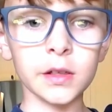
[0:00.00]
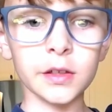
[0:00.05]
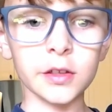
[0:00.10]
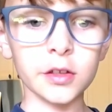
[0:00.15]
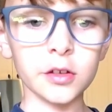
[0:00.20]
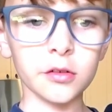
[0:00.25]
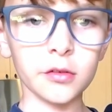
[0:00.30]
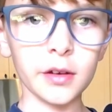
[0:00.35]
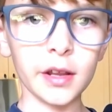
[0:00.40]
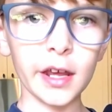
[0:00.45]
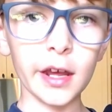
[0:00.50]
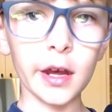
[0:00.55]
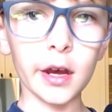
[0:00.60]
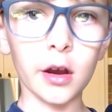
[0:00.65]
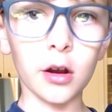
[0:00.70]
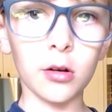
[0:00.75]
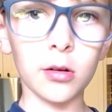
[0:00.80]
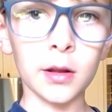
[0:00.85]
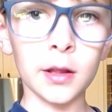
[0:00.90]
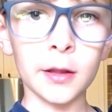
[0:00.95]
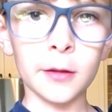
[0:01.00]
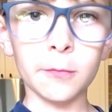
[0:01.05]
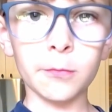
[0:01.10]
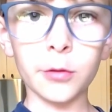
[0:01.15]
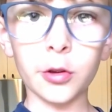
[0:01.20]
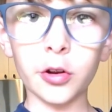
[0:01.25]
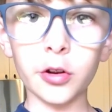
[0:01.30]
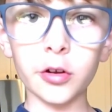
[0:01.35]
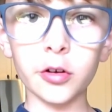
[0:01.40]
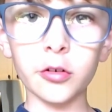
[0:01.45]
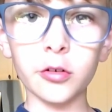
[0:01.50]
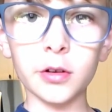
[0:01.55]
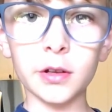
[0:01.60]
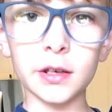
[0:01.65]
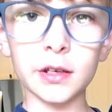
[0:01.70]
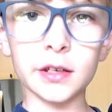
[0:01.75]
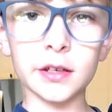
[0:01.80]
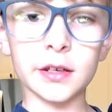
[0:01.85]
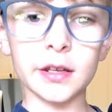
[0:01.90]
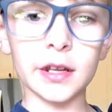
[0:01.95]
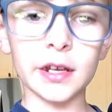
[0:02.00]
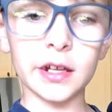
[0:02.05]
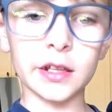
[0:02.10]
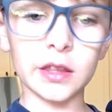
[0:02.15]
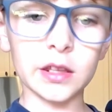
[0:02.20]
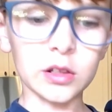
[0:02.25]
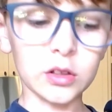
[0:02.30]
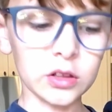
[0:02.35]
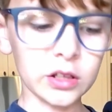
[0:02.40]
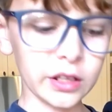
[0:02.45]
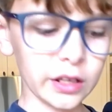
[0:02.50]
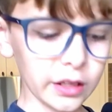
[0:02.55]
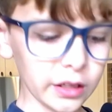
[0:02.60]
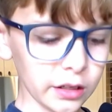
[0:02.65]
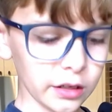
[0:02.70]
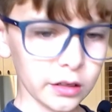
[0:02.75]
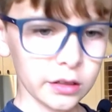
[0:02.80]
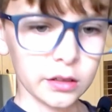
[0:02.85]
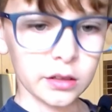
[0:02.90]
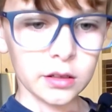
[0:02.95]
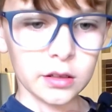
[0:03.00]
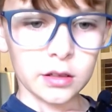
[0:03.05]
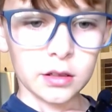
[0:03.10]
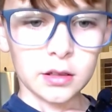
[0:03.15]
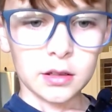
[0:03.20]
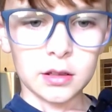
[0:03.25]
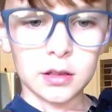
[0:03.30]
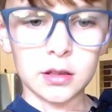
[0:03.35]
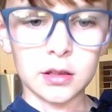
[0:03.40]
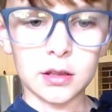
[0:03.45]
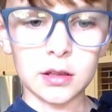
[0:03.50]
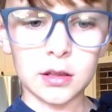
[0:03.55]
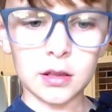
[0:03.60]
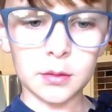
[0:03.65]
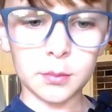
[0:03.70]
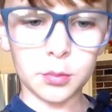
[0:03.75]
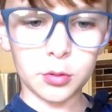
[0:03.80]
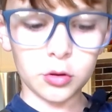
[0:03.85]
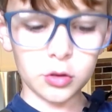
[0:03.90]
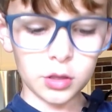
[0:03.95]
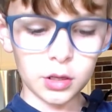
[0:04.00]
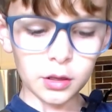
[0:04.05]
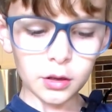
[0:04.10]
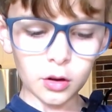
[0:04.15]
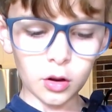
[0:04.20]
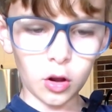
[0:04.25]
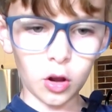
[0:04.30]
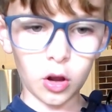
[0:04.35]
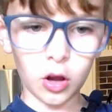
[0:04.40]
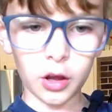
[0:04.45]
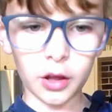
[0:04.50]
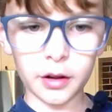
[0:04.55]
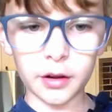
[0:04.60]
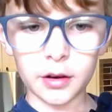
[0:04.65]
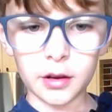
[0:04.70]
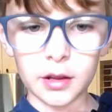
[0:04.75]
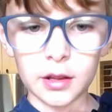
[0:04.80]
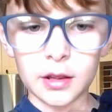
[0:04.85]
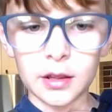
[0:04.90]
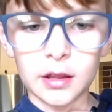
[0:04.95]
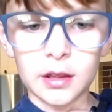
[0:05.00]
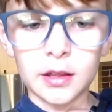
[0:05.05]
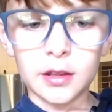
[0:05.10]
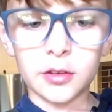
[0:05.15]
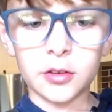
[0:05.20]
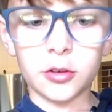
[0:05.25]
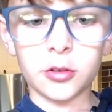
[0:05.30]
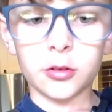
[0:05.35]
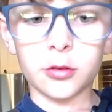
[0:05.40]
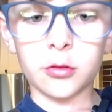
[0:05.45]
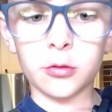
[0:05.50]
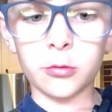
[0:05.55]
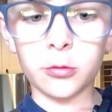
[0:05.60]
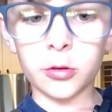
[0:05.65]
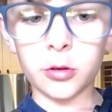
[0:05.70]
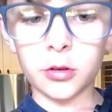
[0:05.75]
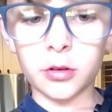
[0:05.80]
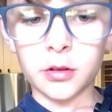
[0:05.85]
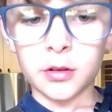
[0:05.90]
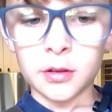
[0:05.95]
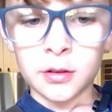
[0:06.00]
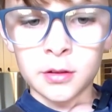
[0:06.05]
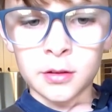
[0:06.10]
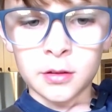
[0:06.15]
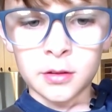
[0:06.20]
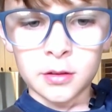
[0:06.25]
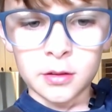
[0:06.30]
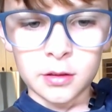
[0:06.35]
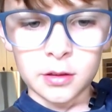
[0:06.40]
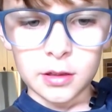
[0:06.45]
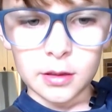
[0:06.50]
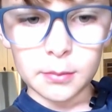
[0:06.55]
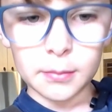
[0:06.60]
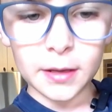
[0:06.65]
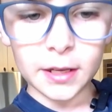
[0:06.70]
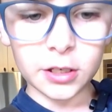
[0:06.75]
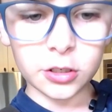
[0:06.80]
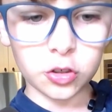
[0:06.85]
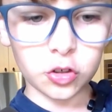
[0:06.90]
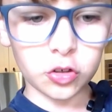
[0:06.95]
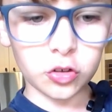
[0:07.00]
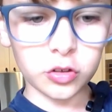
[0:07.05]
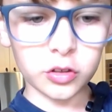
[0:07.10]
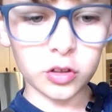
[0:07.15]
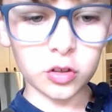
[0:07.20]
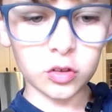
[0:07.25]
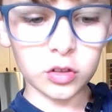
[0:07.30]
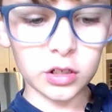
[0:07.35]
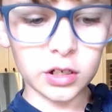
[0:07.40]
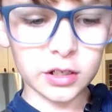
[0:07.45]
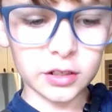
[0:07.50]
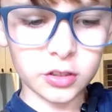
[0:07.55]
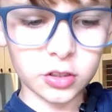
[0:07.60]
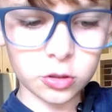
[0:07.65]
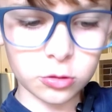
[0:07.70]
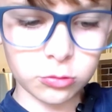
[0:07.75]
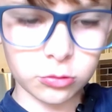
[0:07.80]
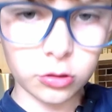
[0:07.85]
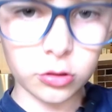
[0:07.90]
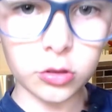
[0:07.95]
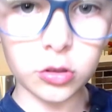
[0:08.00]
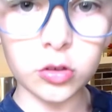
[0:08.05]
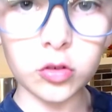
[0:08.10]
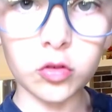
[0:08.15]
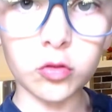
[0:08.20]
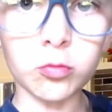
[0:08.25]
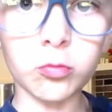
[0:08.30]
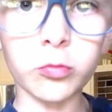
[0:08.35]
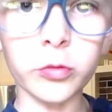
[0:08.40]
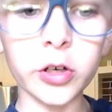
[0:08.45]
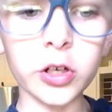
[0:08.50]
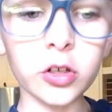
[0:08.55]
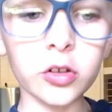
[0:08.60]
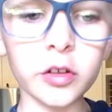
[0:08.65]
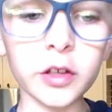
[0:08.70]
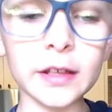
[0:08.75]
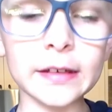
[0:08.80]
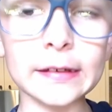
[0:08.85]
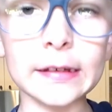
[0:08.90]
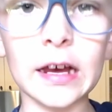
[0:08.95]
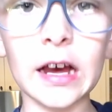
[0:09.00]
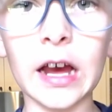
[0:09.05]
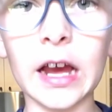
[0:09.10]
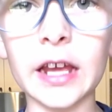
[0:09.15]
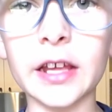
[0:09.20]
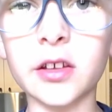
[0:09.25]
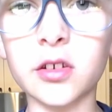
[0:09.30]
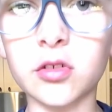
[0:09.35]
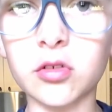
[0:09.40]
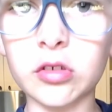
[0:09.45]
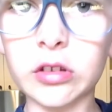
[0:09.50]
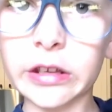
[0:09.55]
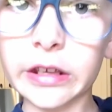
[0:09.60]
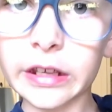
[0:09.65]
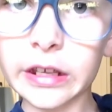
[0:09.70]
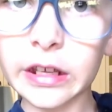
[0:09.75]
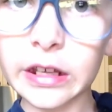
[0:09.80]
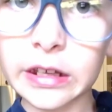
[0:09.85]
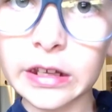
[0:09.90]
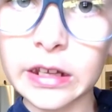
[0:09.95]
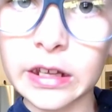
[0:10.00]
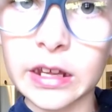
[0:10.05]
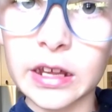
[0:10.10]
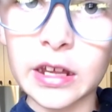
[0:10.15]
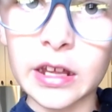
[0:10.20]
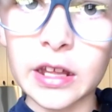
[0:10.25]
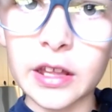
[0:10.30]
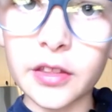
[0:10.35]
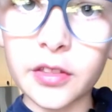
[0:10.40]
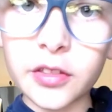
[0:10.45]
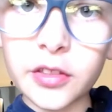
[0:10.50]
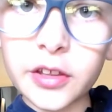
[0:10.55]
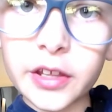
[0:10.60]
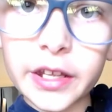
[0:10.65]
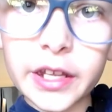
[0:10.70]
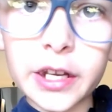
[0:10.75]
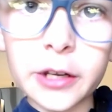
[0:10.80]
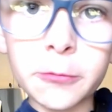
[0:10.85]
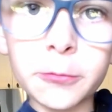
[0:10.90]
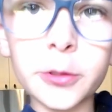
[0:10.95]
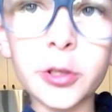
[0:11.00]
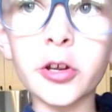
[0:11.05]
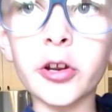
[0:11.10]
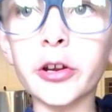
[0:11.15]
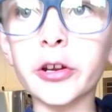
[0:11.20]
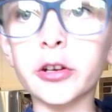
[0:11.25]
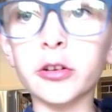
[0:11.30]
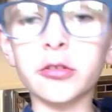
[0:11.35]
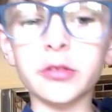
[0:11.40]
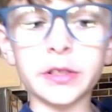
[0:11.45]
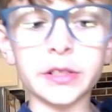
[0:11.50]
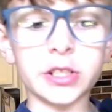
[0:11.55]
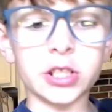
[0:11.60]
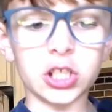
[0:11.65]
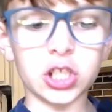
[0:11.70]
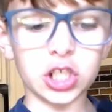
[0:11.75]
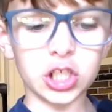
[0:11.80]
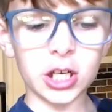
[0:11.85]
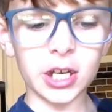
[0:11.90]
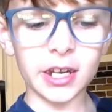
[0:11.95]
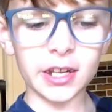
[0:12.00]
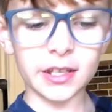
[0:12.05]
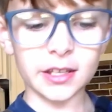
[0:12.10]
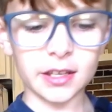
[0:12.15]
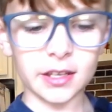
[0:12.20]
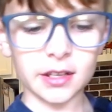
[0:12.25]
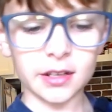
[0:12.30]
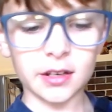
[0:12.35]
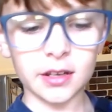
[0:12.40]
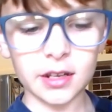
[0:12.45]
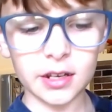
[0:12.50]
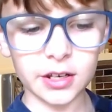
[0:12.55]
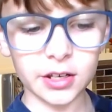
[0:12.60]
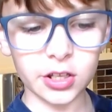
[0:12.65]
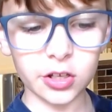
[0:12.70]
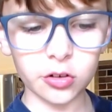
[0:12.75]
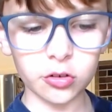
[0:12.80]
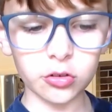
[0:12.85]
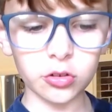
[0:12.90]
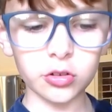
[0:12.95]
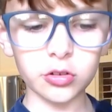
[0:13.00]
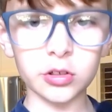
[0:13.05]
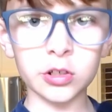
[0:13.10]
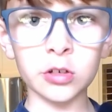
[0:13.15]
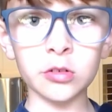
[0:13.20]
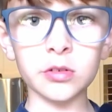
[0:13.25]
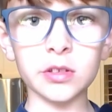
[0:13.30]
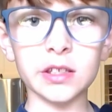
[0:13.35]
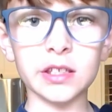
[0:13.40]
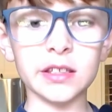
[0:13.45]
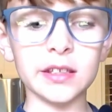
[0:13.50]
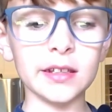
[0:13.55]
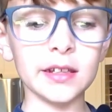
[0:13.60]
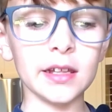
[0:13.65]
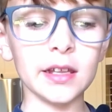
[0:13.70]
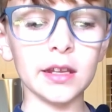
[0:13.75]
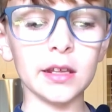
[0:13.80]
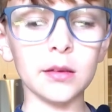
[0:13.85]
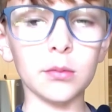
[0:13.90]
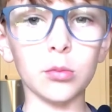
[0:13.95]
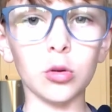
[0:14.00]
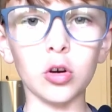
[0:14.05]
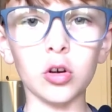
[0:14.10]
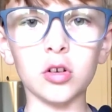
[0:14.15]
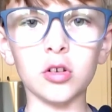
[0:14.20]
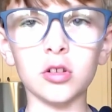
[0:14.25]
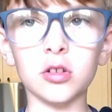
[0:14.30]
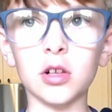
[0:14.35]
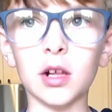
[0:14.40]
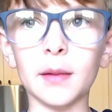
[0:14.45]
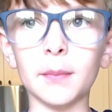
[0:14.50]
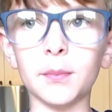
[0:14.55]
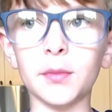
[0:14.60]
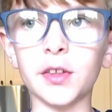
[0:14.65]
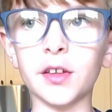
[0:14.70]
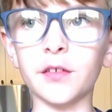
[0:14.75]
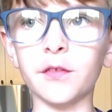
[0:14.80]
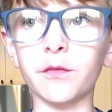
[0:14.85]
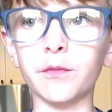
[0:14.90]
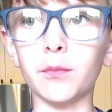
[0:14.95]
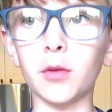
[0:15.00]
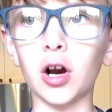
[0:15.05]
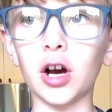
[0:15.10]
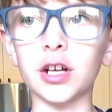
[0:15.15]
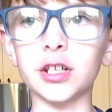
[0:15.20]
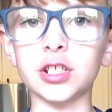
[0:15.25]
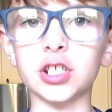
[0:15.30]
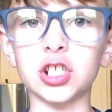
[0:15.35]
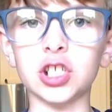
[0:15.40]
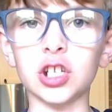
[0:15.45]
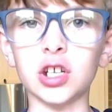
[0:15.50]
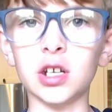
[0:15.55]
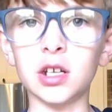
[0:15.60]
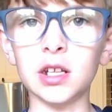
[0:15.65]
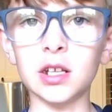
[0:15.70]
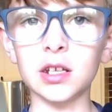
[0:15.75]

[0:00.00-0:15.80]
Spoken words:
So now we are going to take the lid and put it on and screw and make sure the lid is screwed really tightly. And then we are going to shake it until you don't see any more clumps of matcha